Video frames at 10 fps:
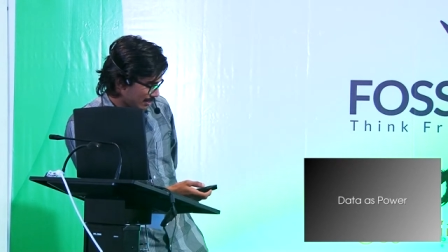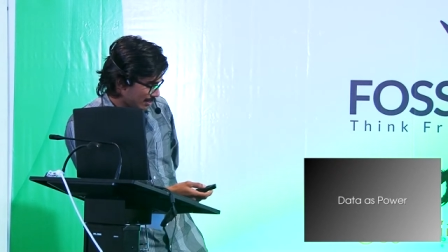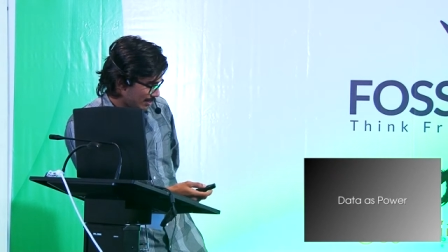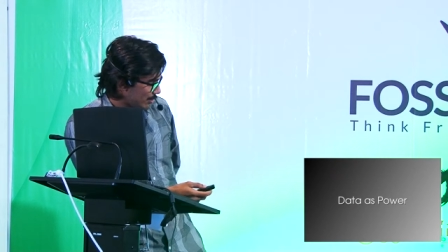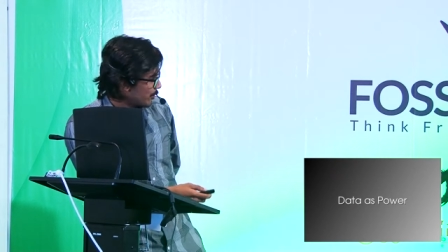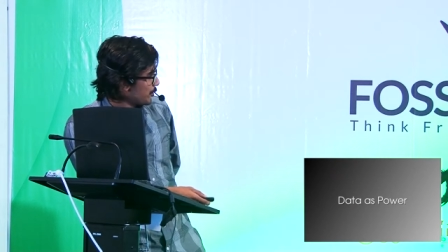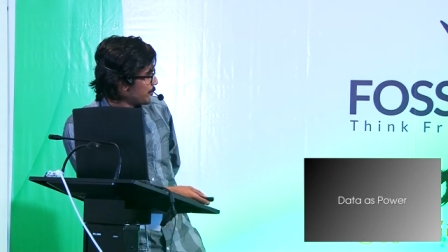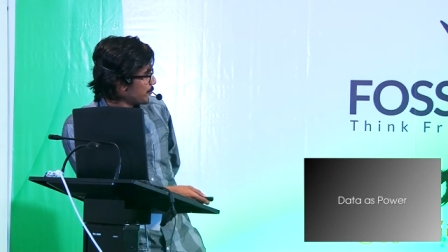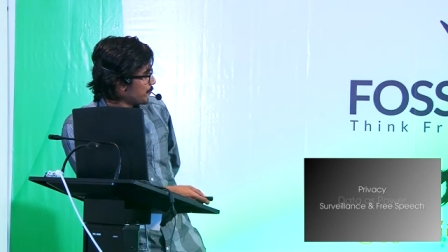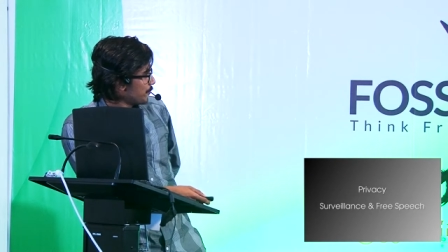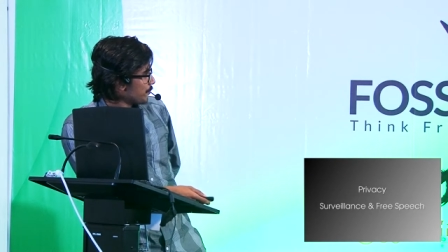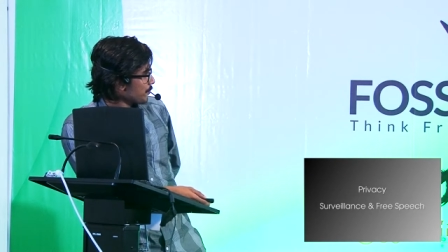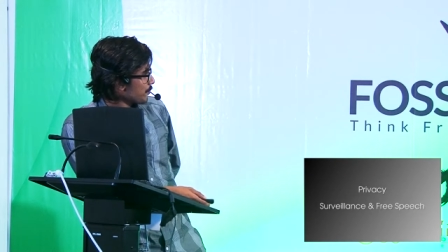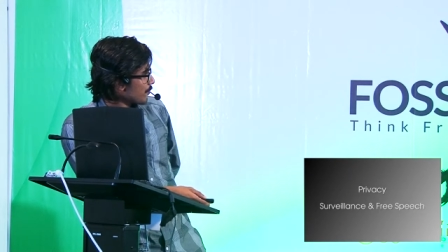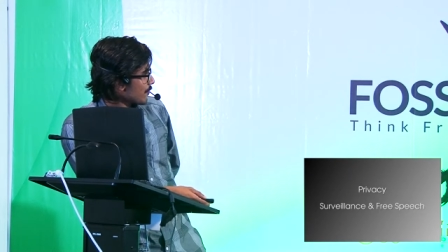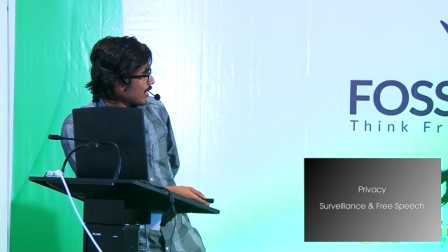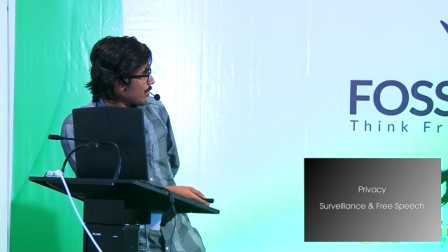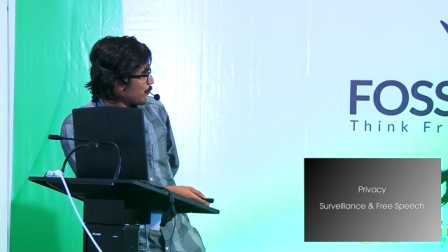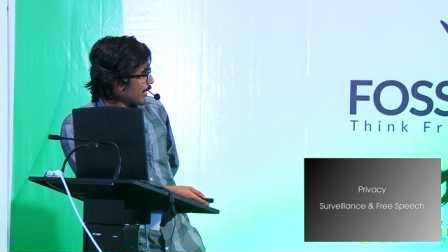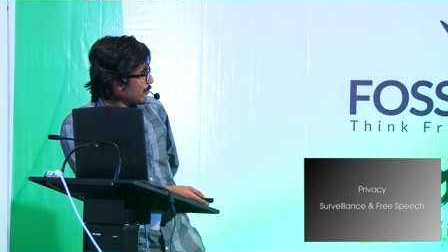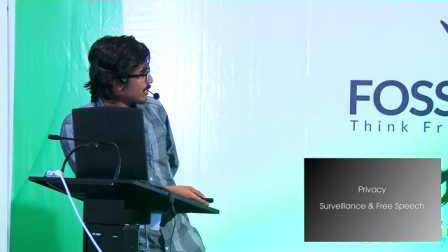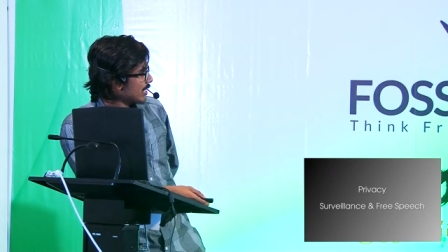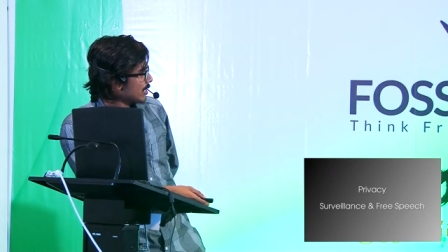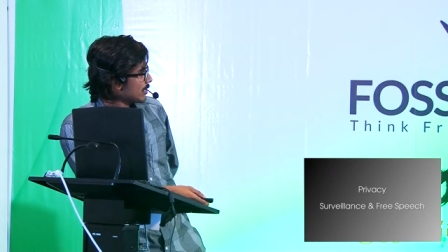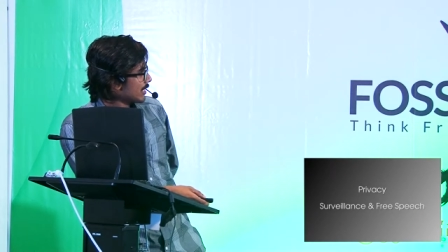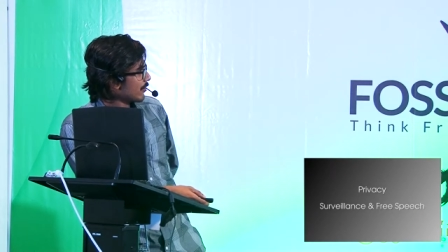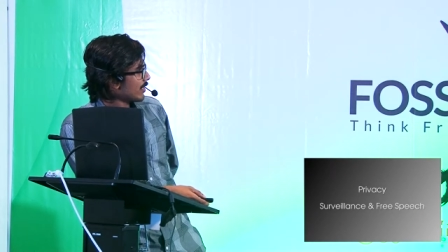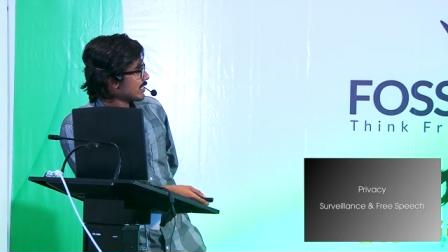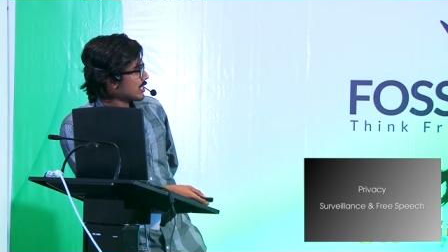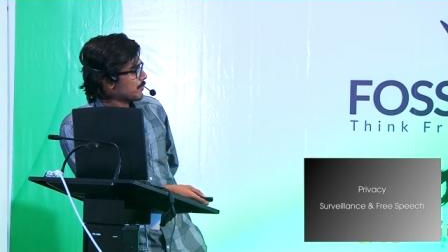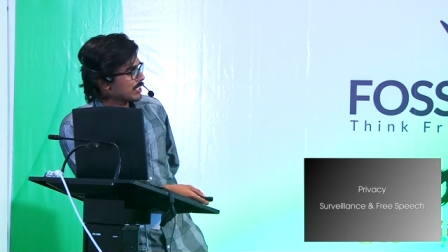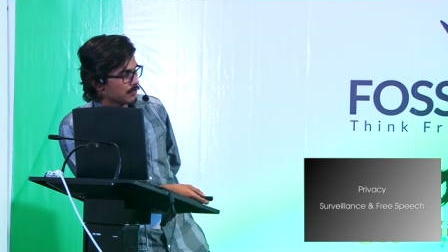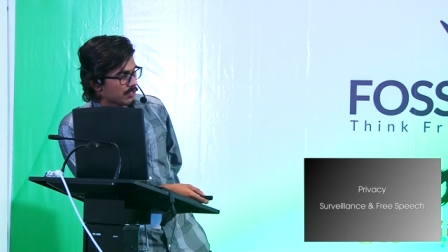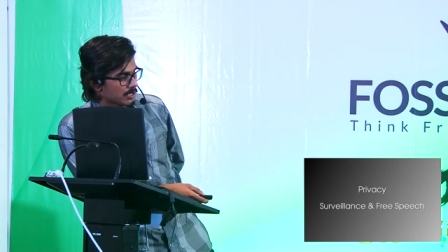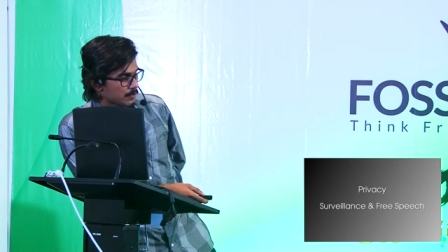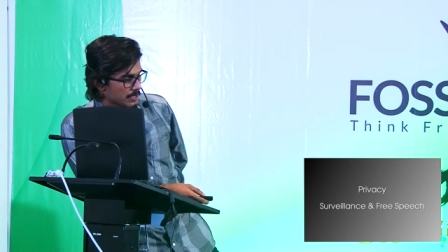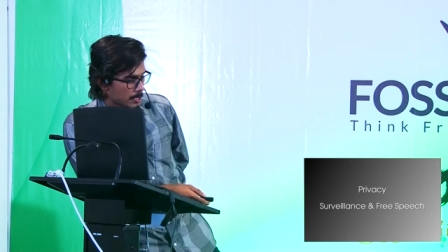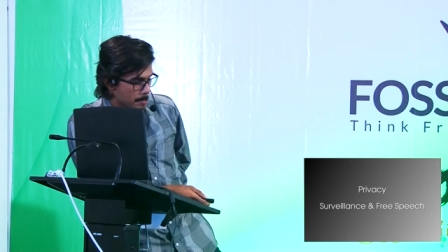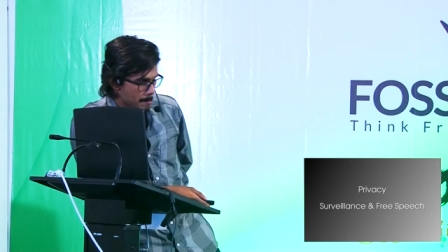So, privacy, surveillance, and free speech.